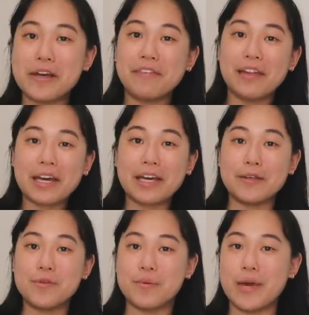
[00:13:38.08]
I feel like I
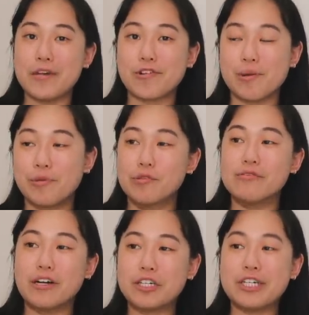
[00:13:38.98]
used the Patreon poll
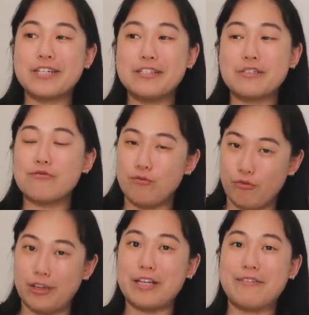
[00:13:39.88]
function
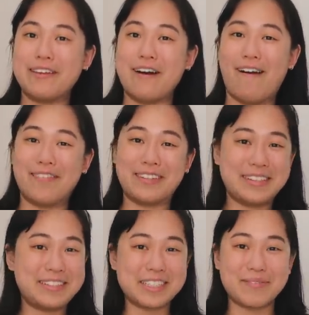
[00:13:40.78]
really, really
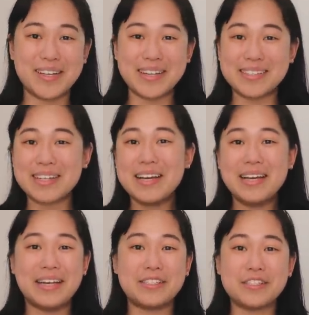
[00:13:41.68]
often just because
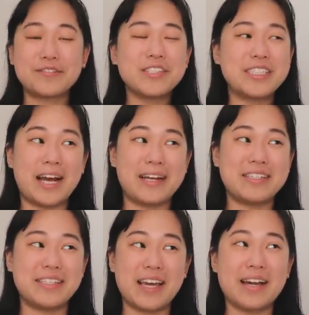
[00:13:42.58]
it's just really
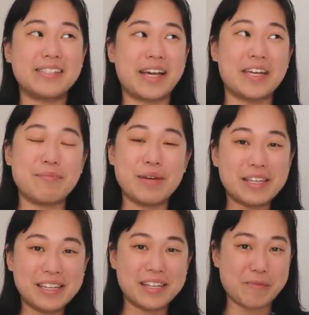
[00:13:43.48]
nice to get a second
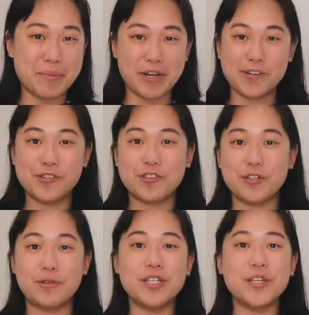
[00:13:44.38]
opinion and my patrons
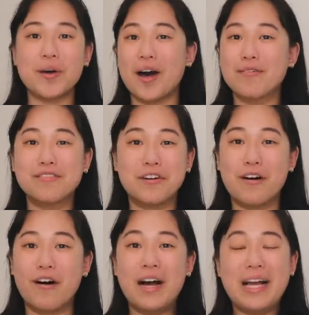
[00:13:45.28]
are always so
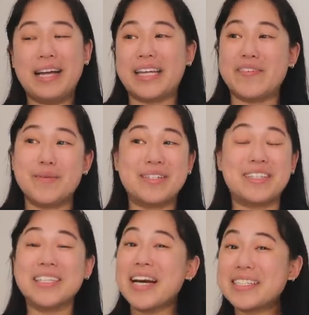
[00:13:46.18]
helpful and giving me
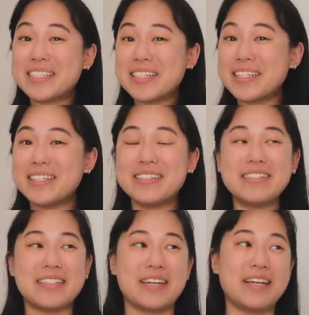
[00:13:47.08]

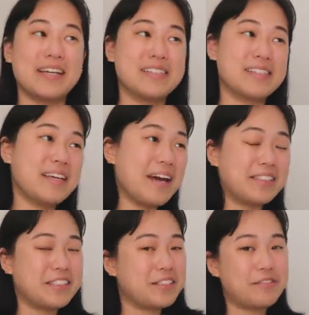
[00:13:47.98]
suggestions and yeah,
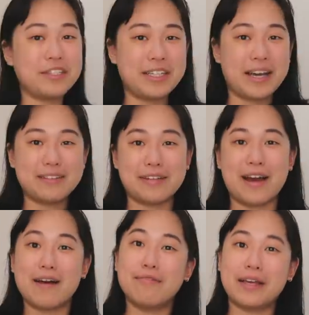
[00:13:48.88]
it's just really nice to
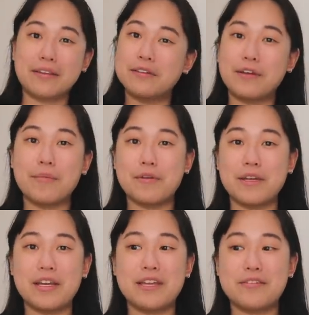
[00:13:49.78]
have like a little
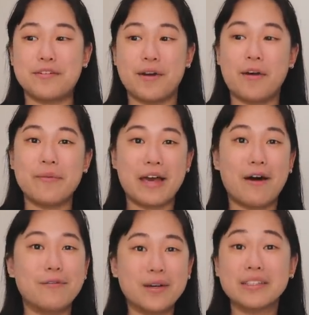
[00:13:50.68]
community to help me
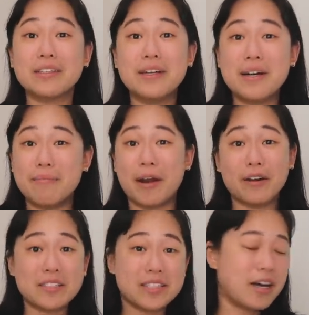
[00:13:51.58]
out with my
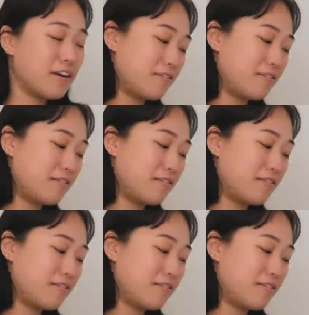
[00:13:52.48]
art stuff.